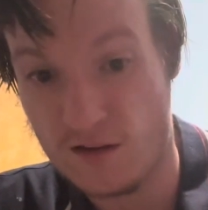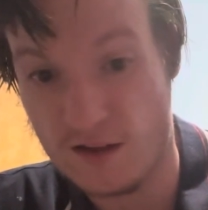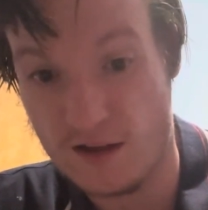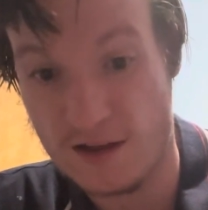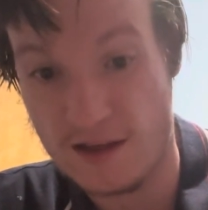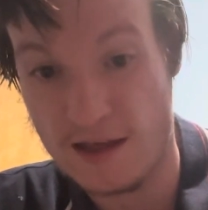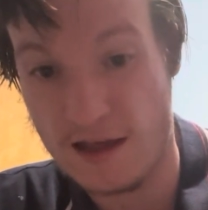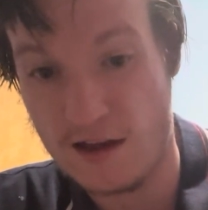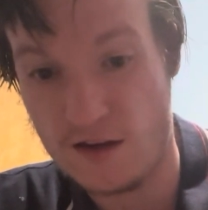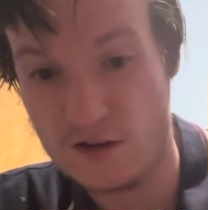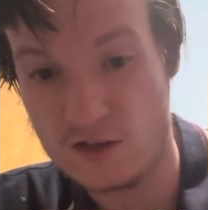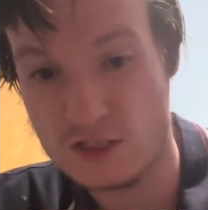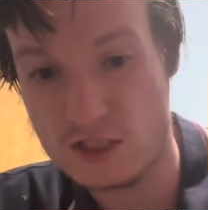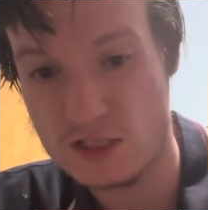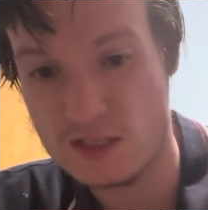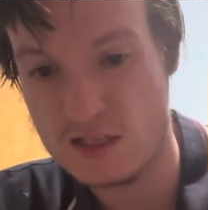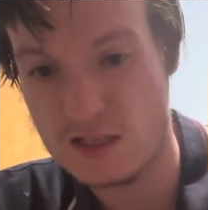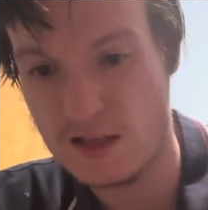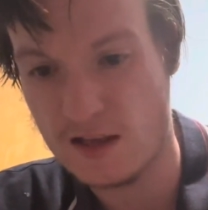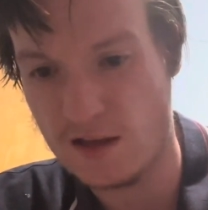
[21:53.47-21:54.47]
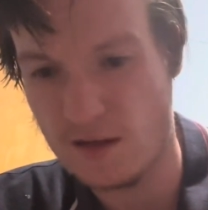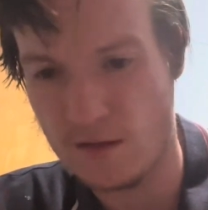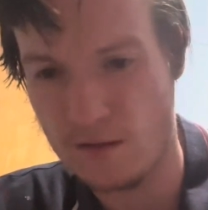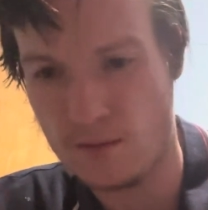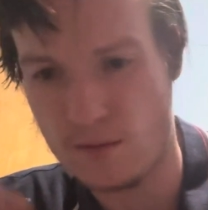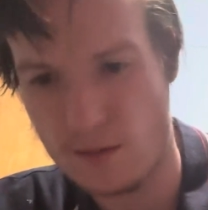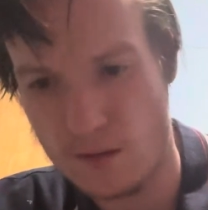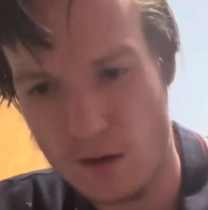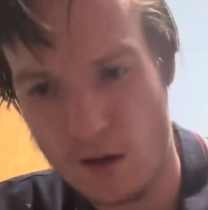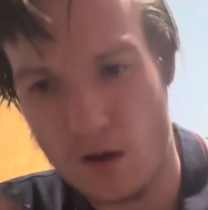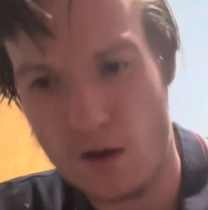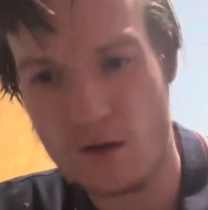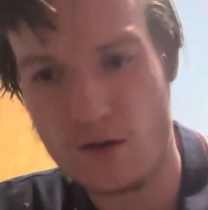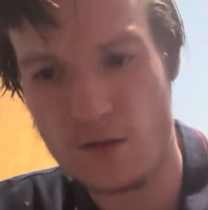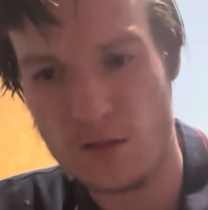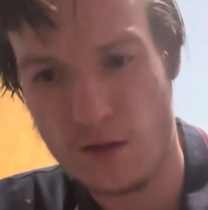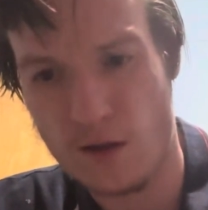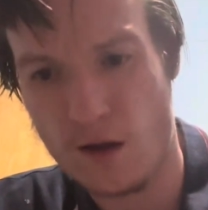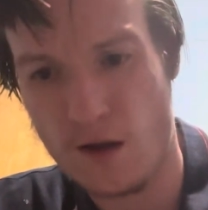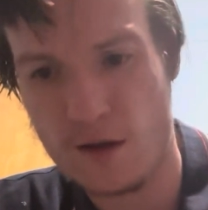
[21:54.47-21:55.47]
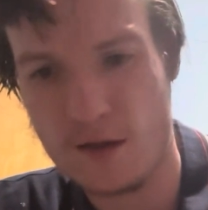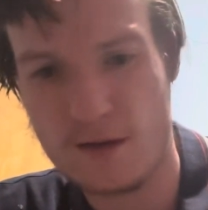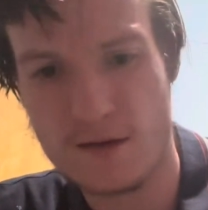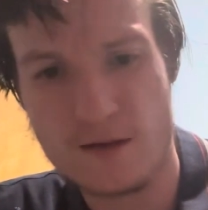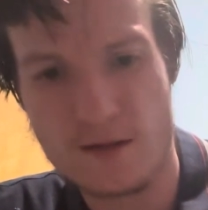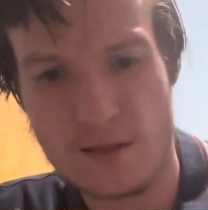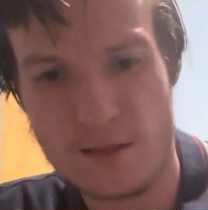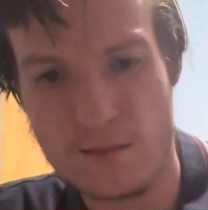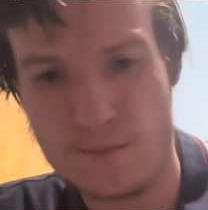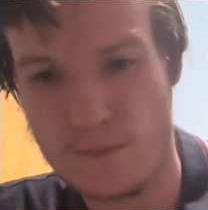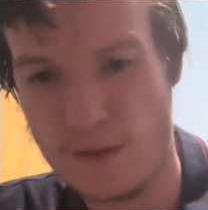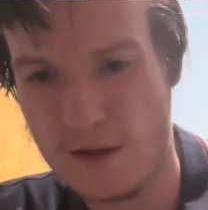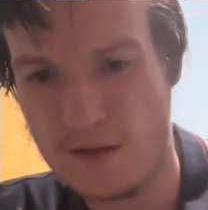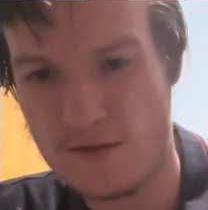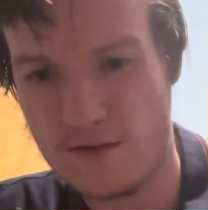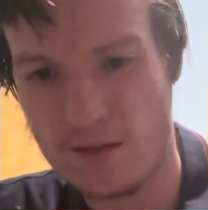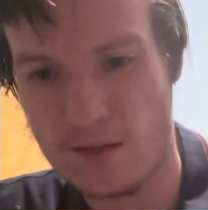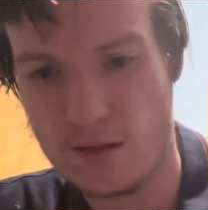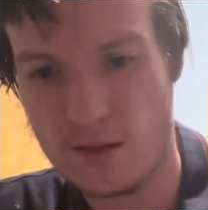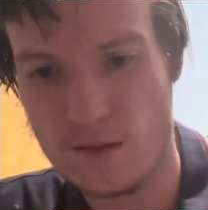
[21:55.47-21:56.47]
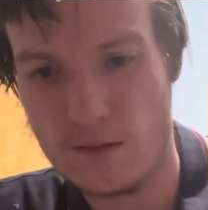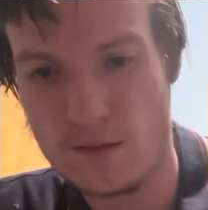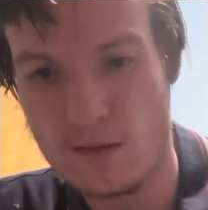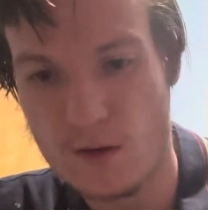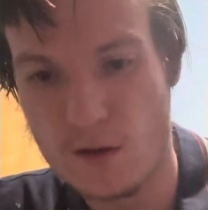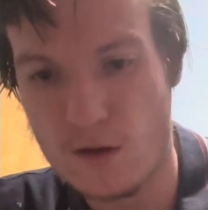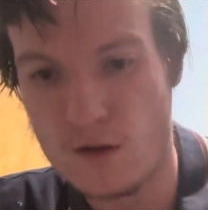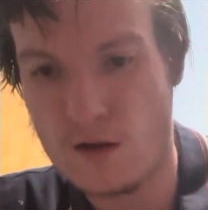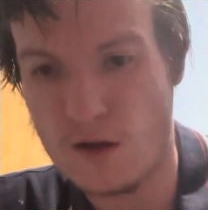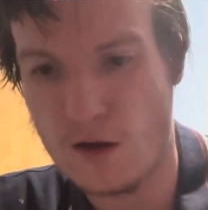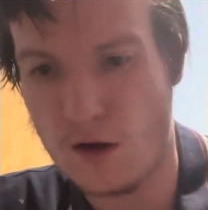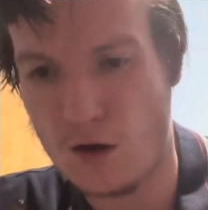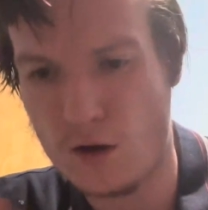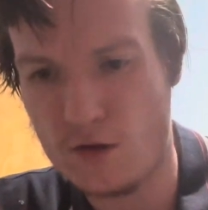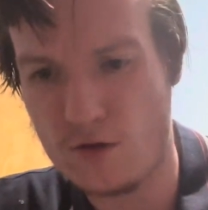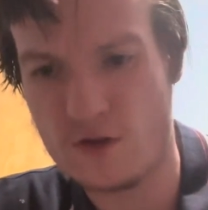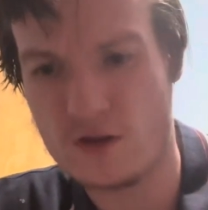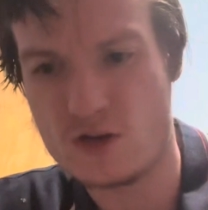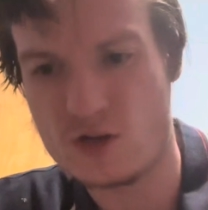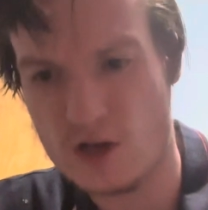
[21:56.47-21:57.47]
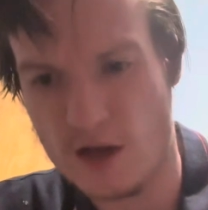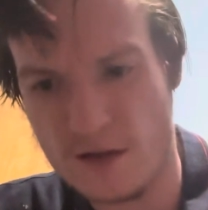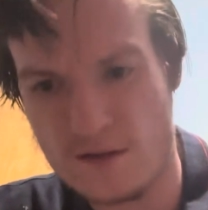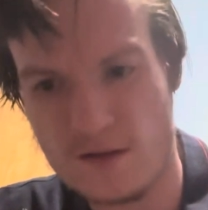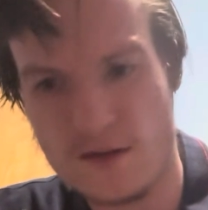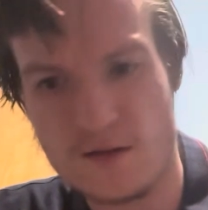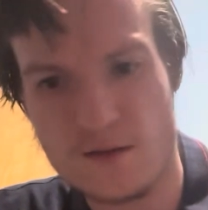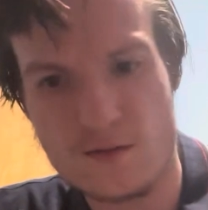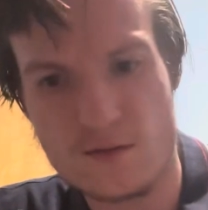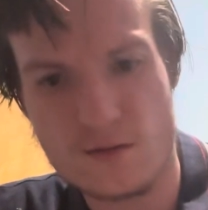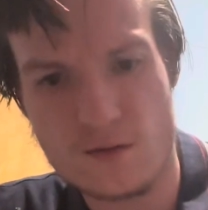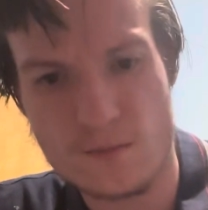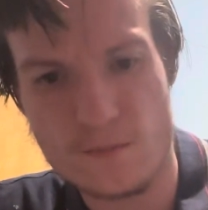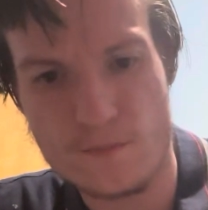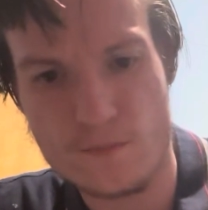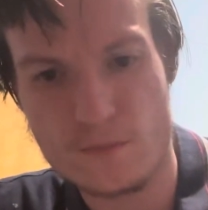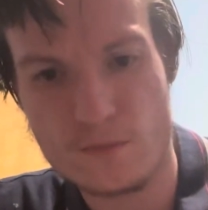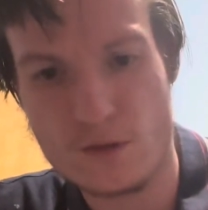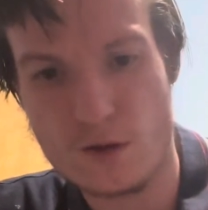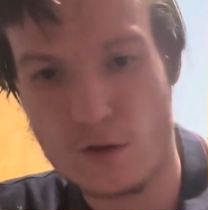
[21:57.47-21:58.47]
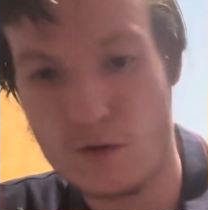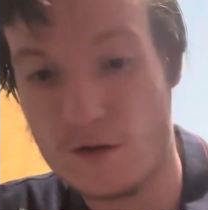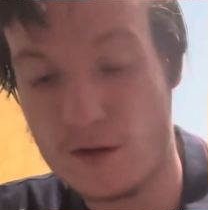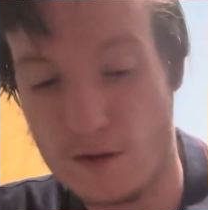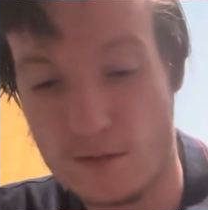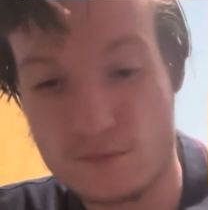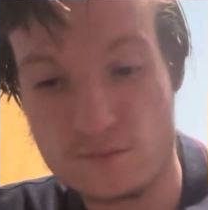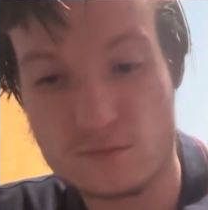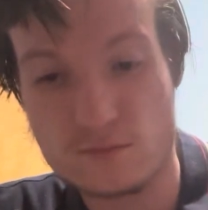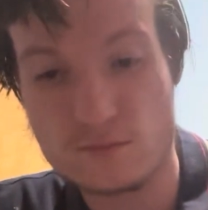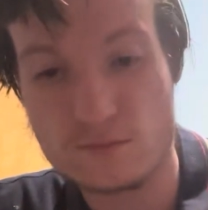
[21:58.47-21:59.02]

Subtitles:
Again, just the auto locking, auto ejecting, or the